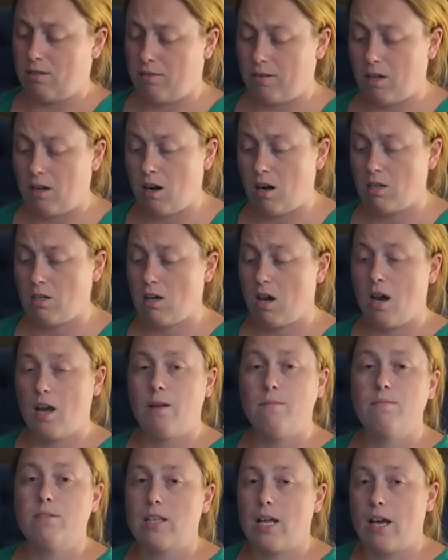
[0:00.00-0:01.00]
there are
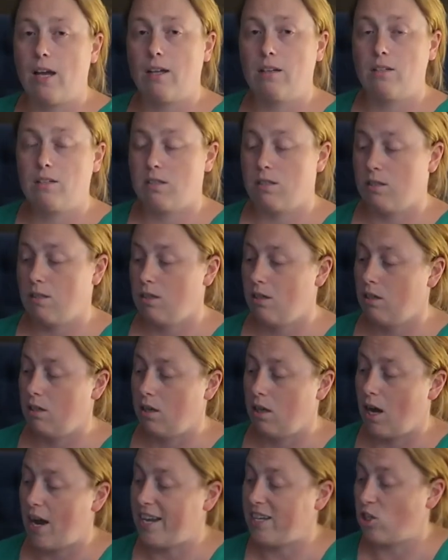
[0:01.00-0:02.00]
times that
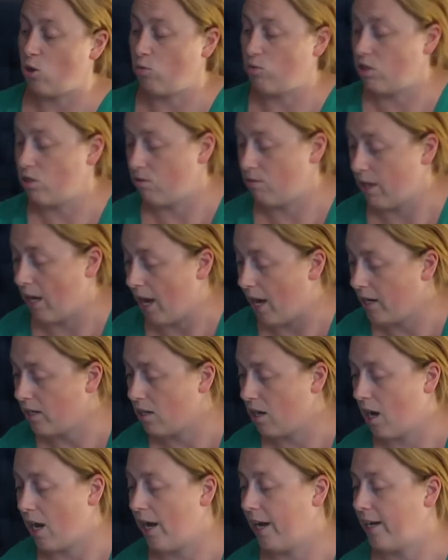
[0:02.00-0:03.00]
I don't do that.